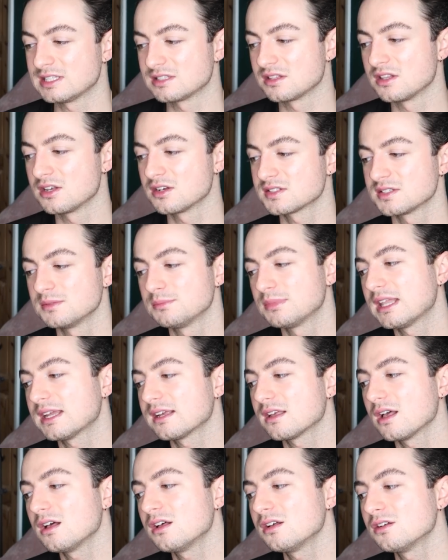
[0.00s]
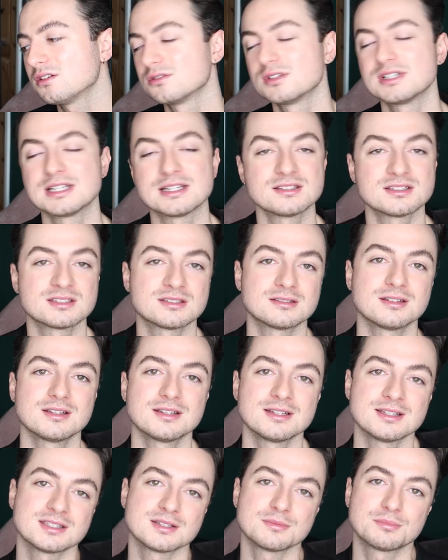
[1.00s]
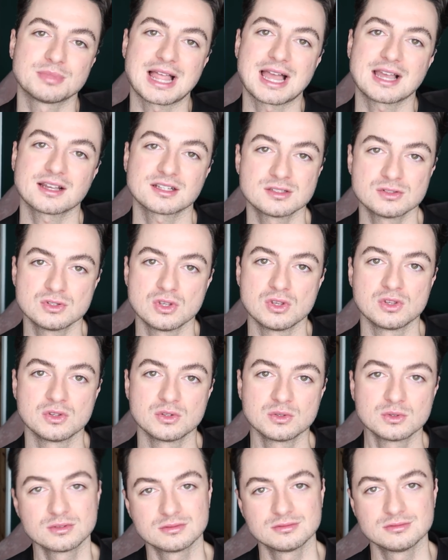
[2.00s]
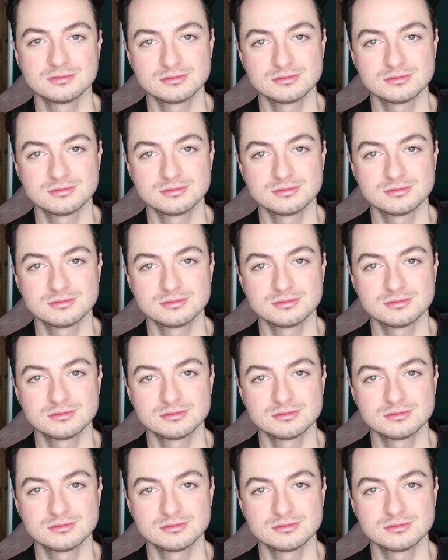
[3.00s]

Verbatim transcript: these looks and be like, "Oh, it's it's a black suit."